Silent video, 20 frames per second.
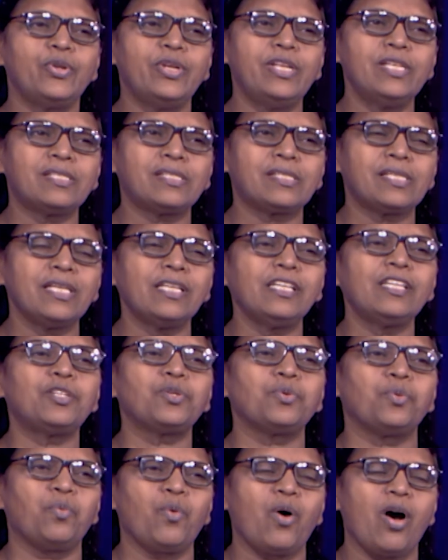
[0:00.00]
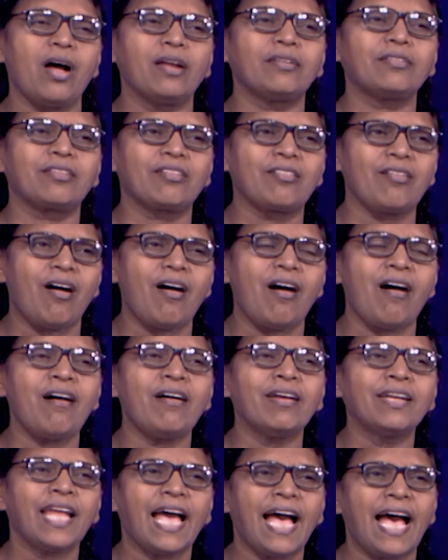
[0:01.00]
listen to what
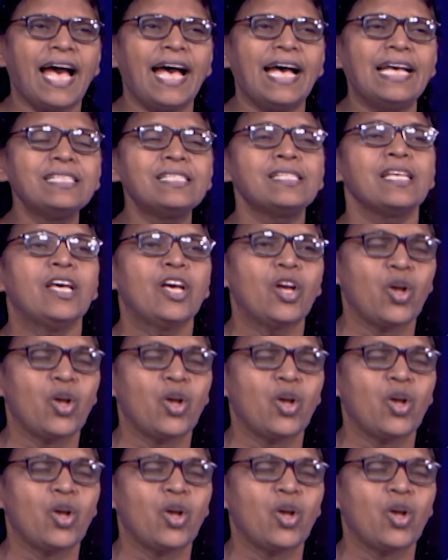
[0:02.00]
God has